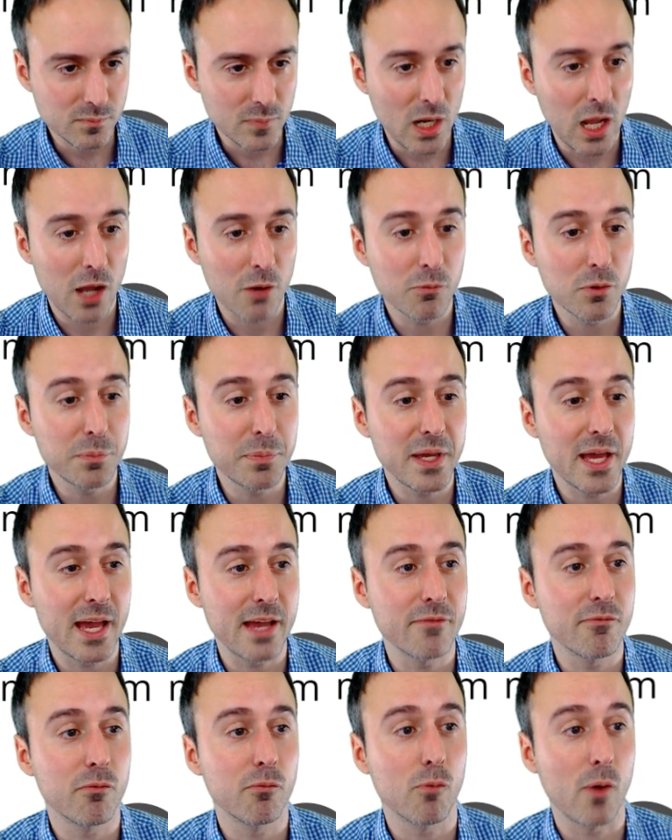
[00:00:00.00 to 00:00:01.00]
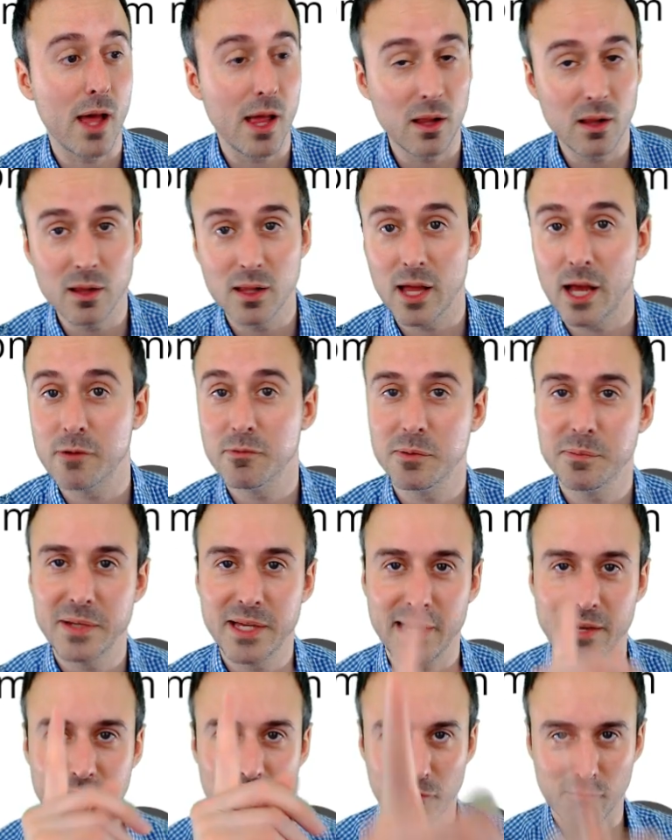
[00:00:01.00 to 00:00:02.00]
I would behave well. I would
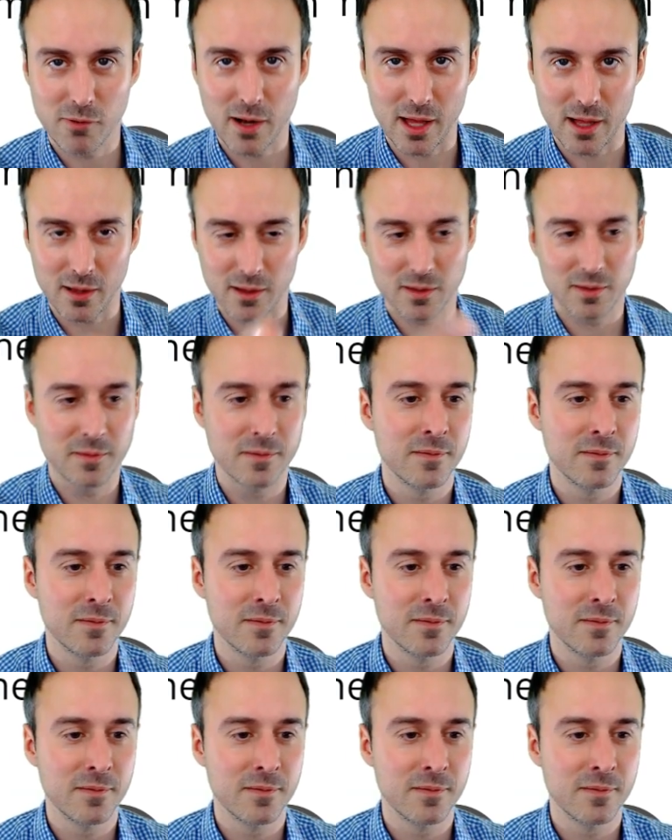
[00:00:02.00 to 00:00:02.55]
behave well.